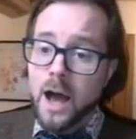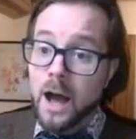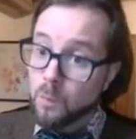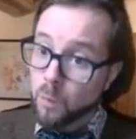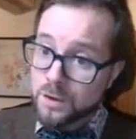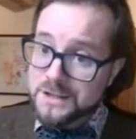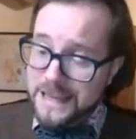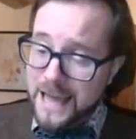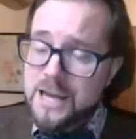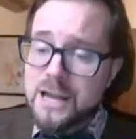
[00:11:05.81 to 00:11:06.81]
Uh, once
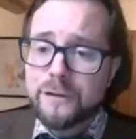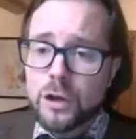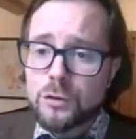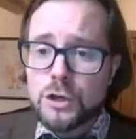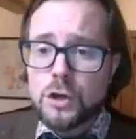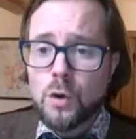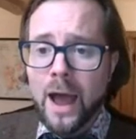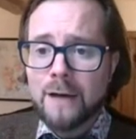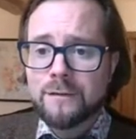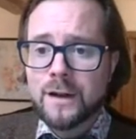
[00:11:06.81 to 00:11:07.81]
again, if you do
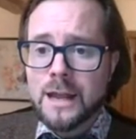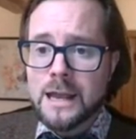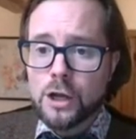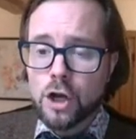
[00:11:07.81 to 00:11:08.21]
have any